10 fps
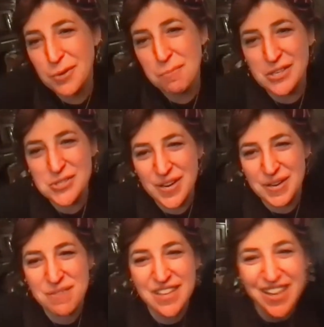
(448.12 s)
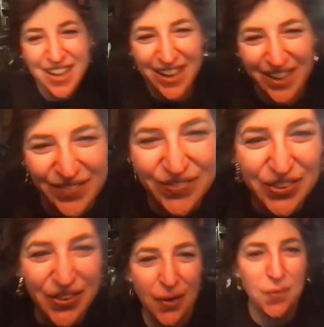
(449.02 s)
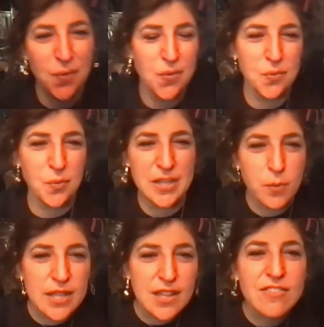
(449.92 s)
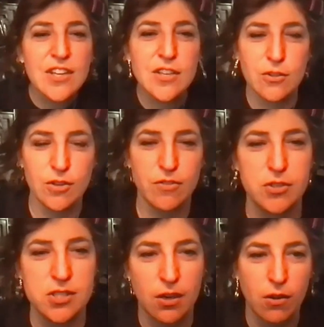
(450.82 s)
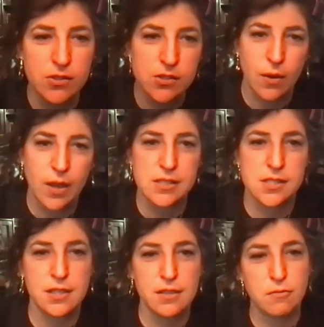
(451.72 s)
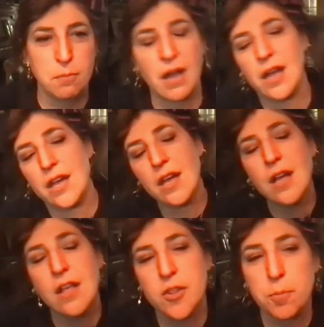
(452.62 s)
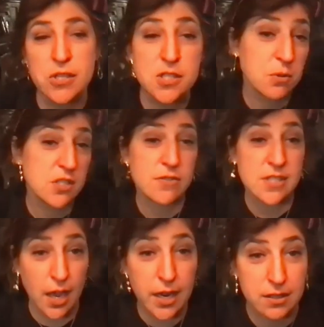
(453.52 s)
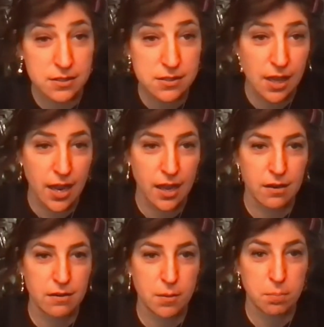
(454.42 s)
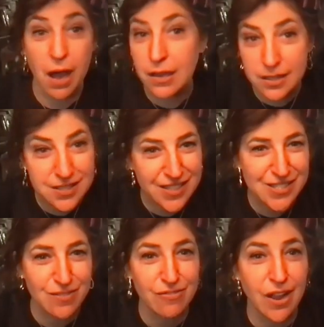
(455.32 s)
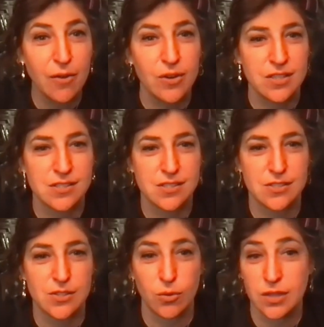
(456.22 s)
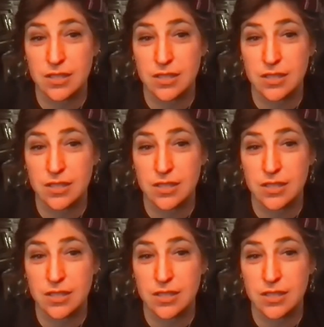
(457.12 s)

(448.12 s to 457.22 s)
my dream. We live in a universe that also has to live by the principles of science and the politics of a virus. So